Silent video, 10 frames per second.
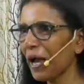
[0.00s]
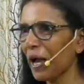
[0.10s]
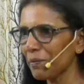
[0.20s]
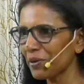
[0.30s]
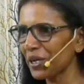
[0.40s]

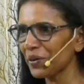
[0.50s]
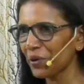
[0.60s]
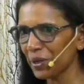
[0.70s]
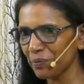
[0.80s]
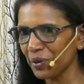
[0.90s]
I am only
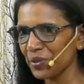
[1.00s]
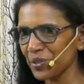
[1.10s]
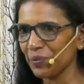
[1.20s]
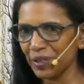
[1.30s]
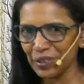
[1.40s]
going
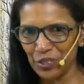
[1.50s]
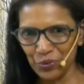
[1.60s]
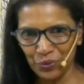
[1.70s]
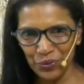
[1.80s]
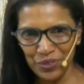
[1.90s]
because of
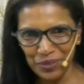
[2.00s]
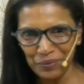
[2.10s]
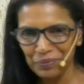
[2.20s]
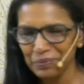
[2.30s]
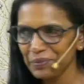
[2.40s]
others' force.
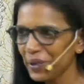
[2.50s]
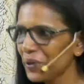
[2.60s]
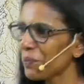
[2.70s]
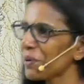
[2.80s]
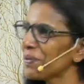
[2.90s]

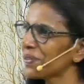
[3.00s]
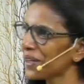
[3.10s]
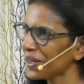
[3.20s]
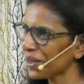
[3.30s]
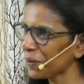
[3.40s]
You may be
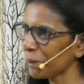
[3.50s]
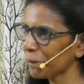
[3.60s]
thinking.